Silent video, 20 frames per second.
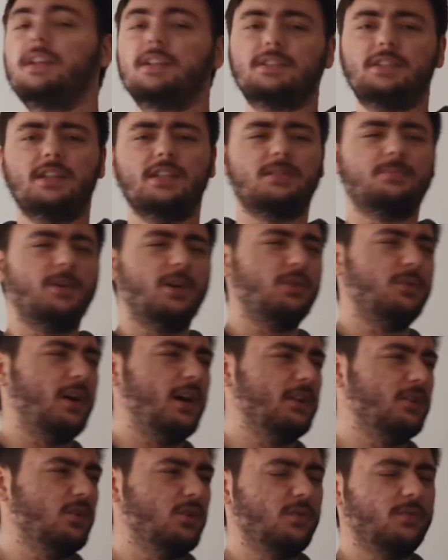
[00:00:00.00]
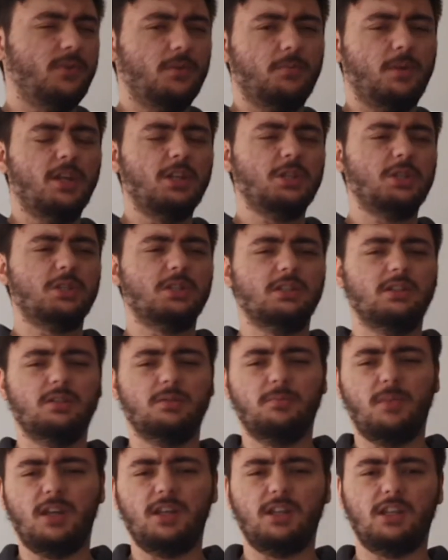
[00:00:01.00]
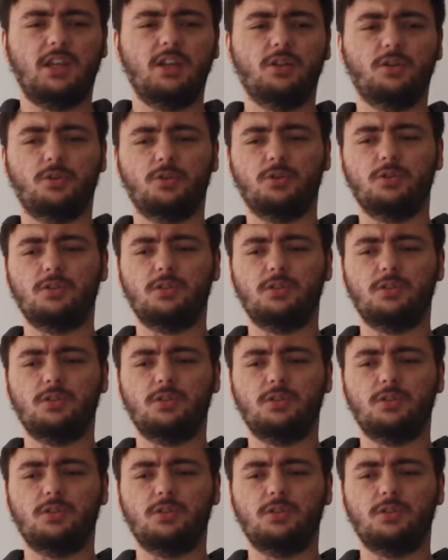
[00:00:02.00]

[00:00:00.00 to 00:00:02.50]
since, by the way, I don't know if I mentioned, the main healer